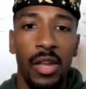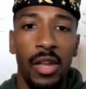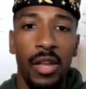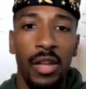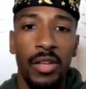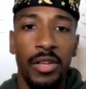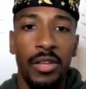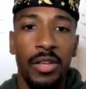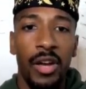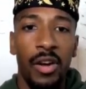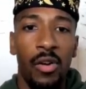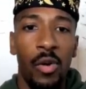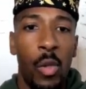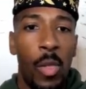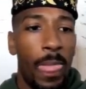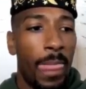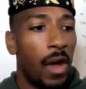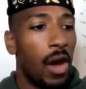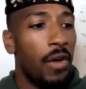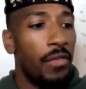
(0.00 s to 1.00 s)
You know,
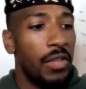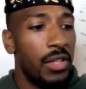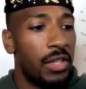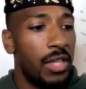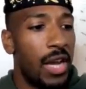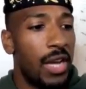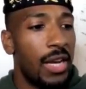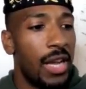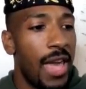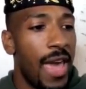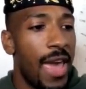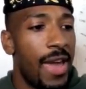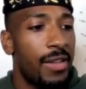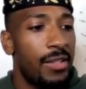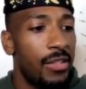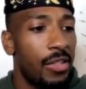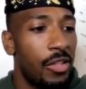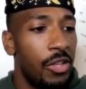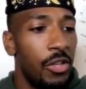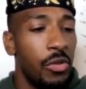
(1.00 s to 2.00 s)
oftentimes the
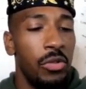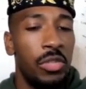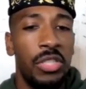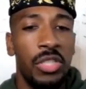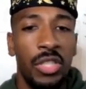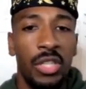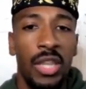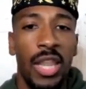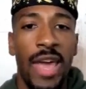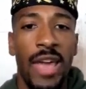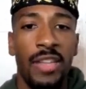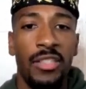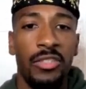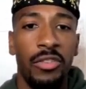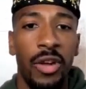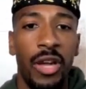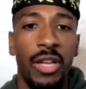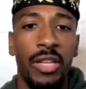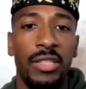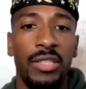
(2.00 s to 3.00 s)
execution lacks
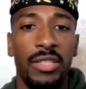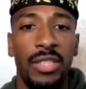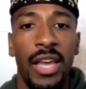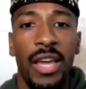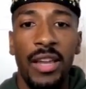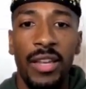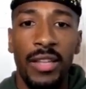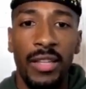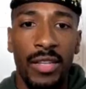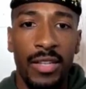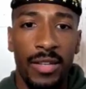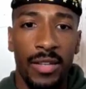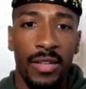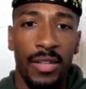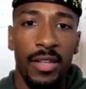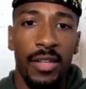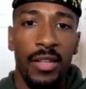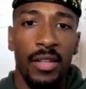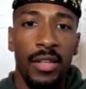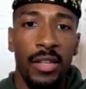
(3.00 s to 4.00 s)
great aesthetic.
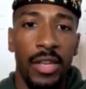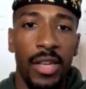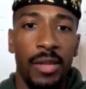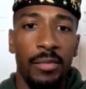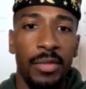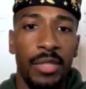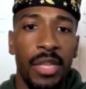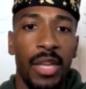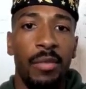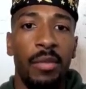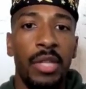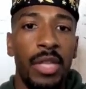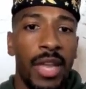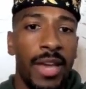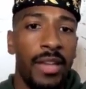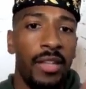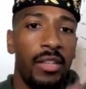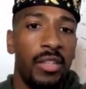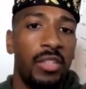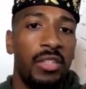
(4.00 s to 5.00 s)
You know what I'm saying?
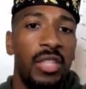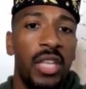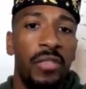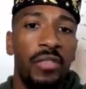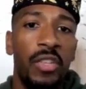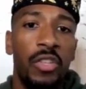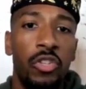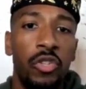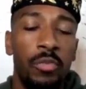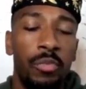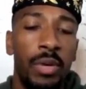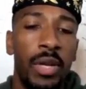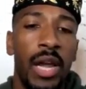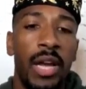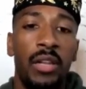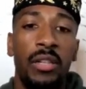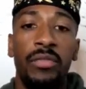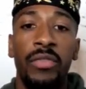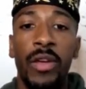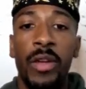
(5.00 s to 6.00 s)
Like, the stuff that you put
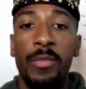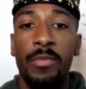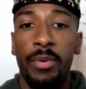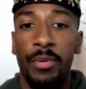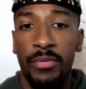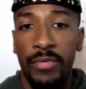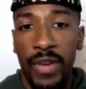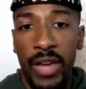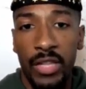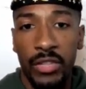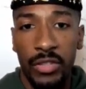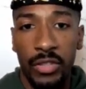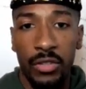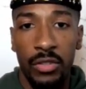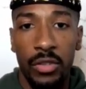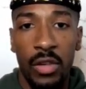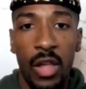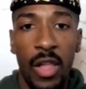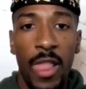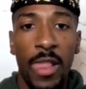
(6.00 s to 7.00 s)
out is very
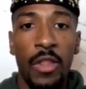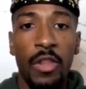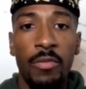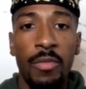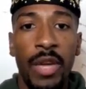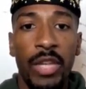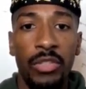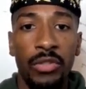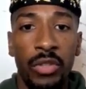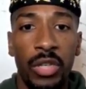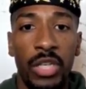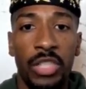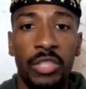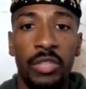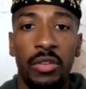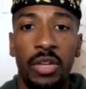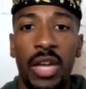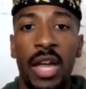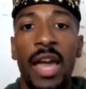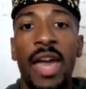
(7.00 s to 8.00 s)
professional. You make sure that
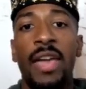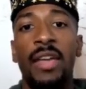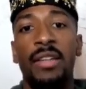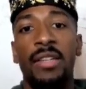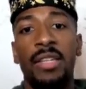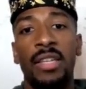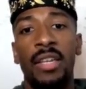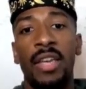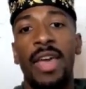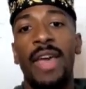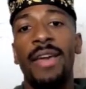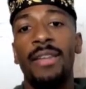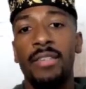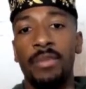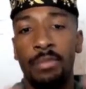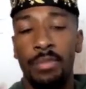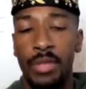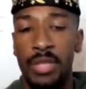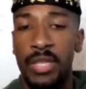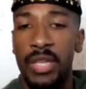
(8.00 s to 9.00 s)
your content has a
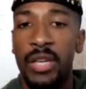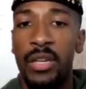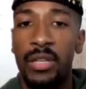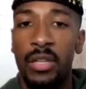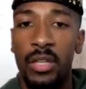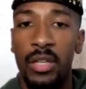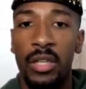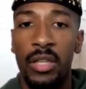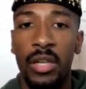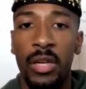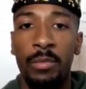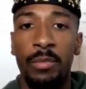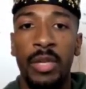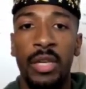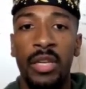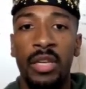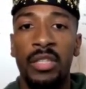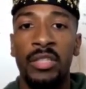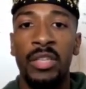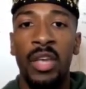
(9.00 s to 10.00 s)
particular look
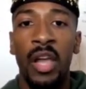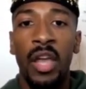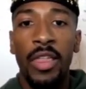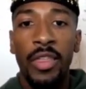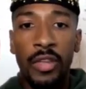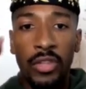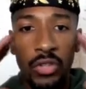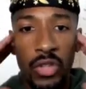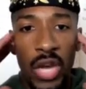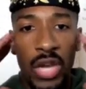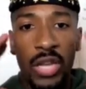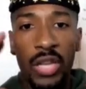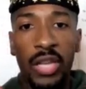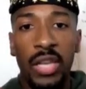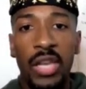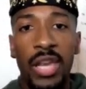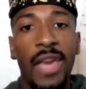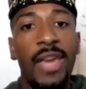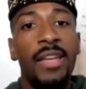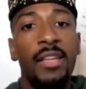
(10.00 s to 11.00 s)
because you're trying to
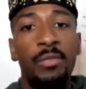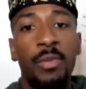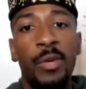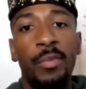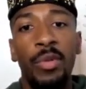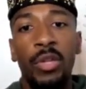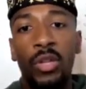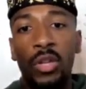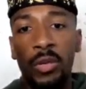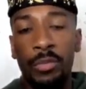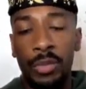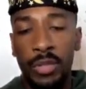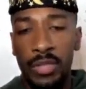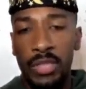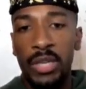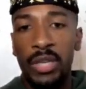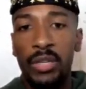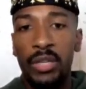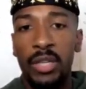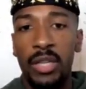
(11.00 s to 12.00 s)
engage people on a
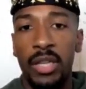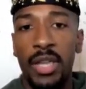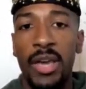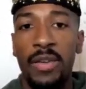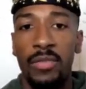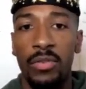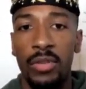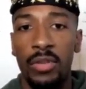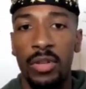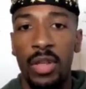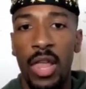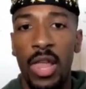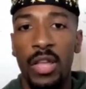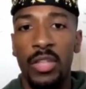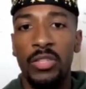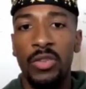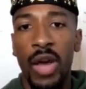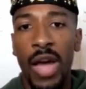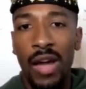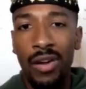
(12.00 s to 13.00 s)
particular level.
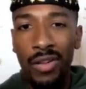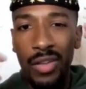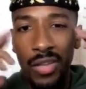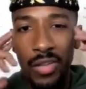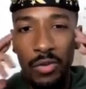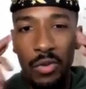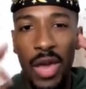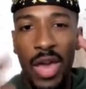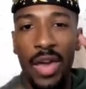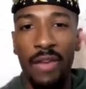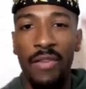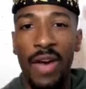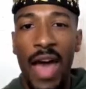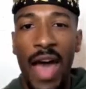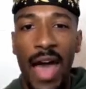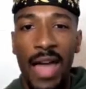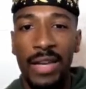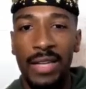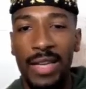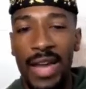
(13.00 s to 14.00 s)
So how can you have
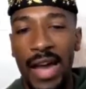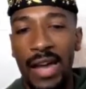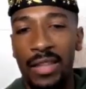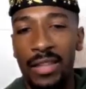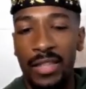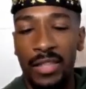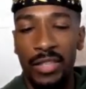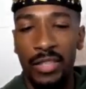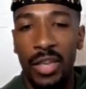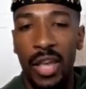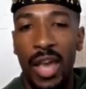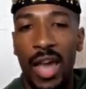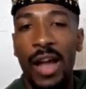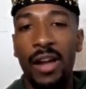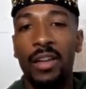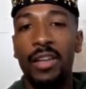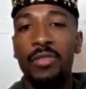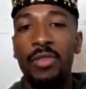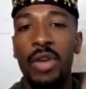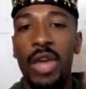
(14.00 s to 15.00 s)
high knowledge?
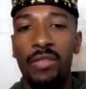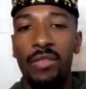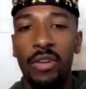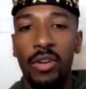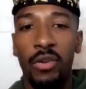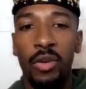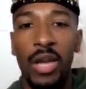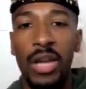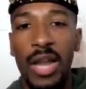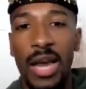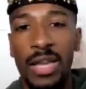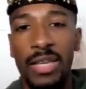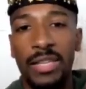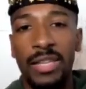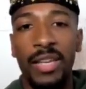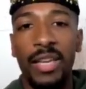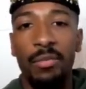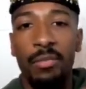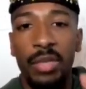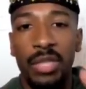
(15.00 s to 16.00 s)
How can you have a great
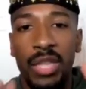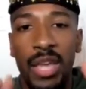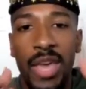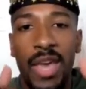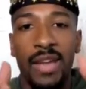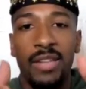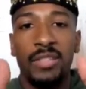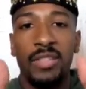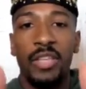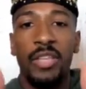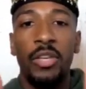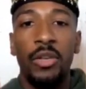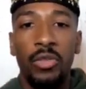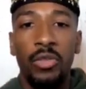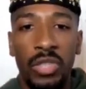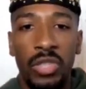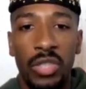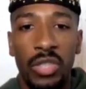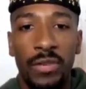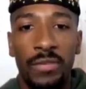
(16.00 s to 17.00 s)
idea, but the
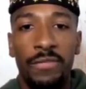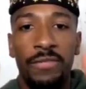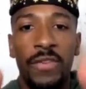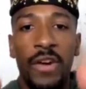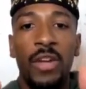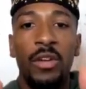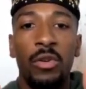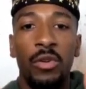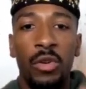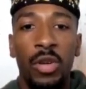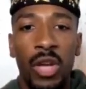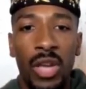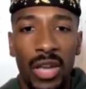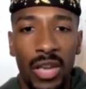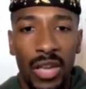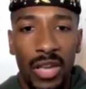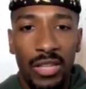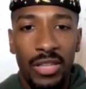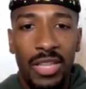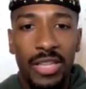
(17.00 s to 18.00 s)
execution, the funnel
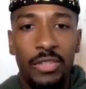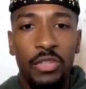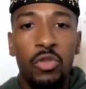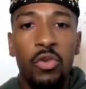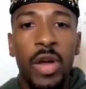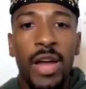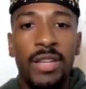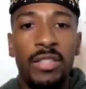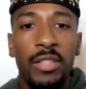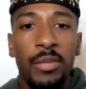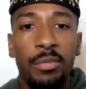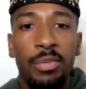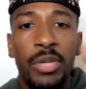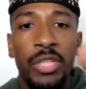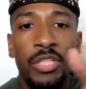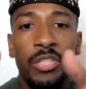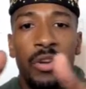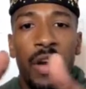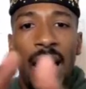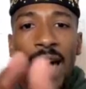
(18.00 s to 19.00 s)
that you actually
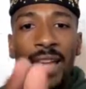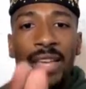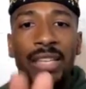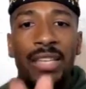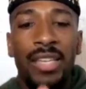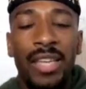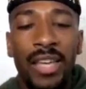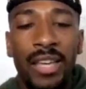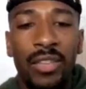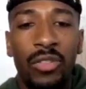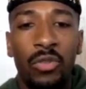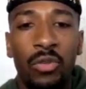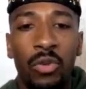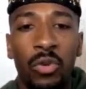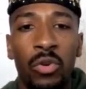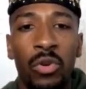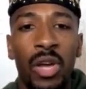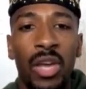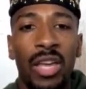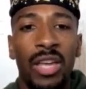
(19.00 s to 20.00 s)
put your idea
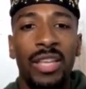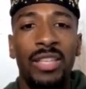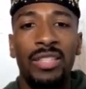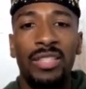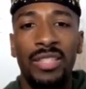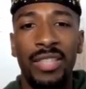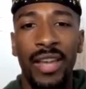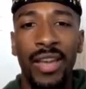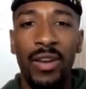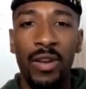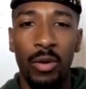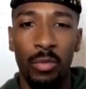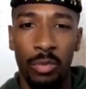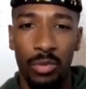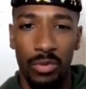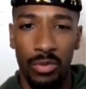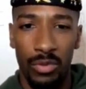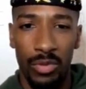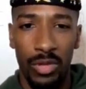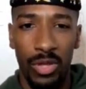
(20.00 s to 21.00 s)
through is
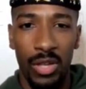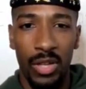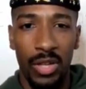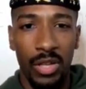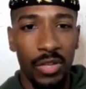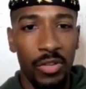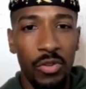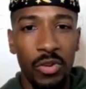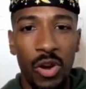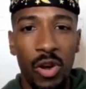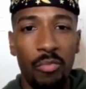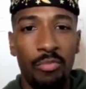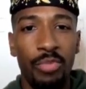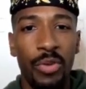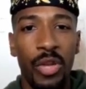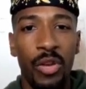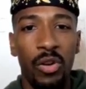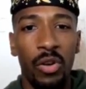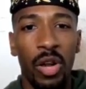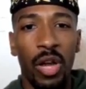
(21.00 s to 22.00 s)
terrible? You don't
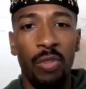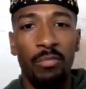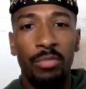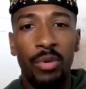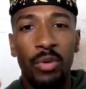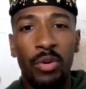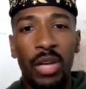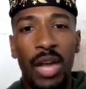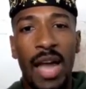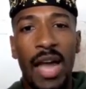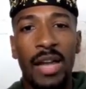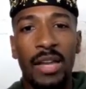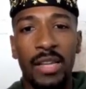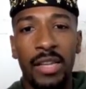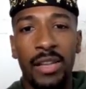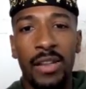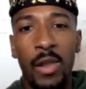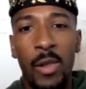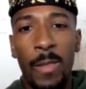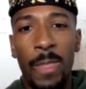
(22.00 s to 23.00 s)
build a Bugatti
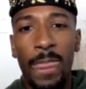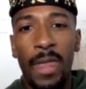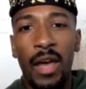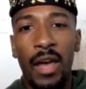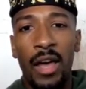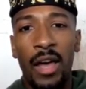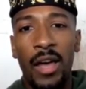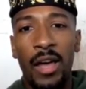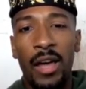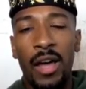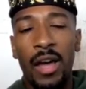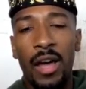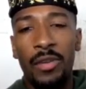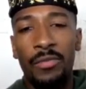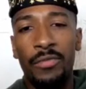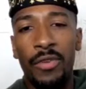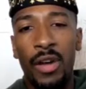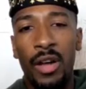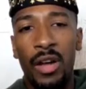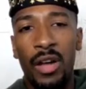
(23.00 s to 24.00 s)

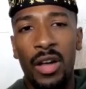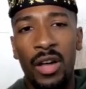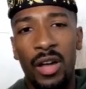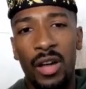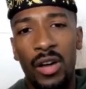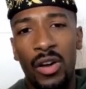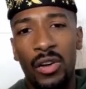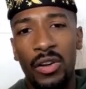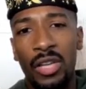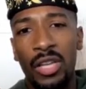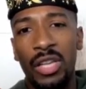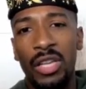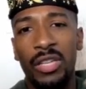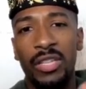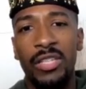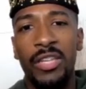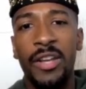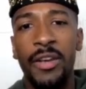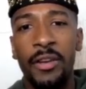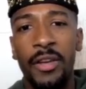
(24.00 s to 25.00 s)
on the
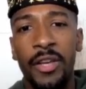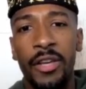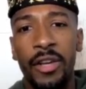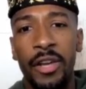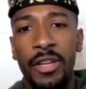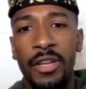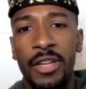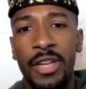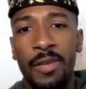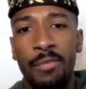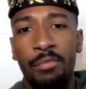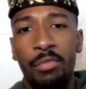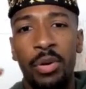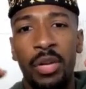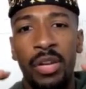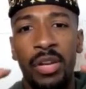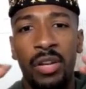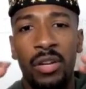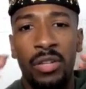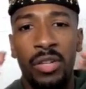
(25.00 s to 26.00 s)
interior and then put
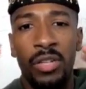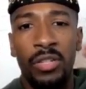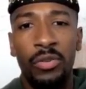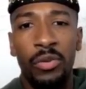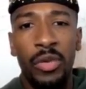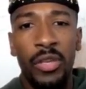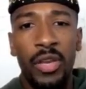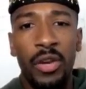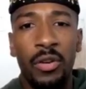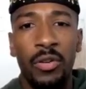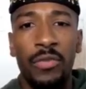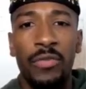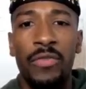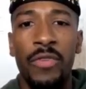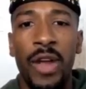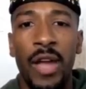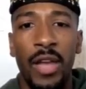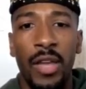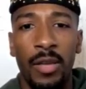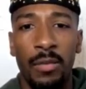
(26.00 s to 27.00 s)
it on a Toyota
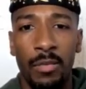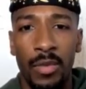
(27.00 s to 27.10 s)
frame.